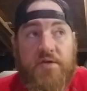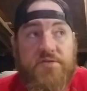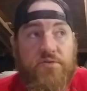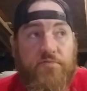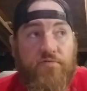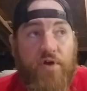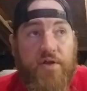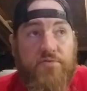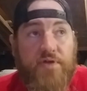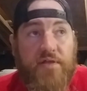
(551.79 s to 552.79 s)
So before
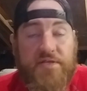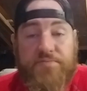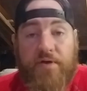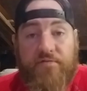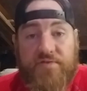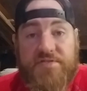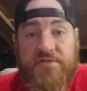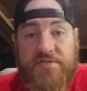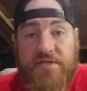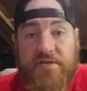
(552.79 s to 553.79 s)
I do that, let's pray for the
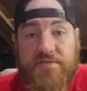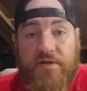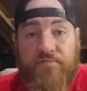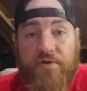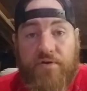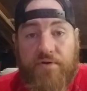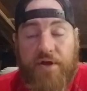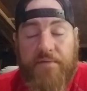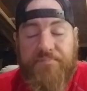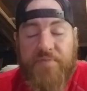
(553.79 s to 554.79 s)
still sick and suffering, okay?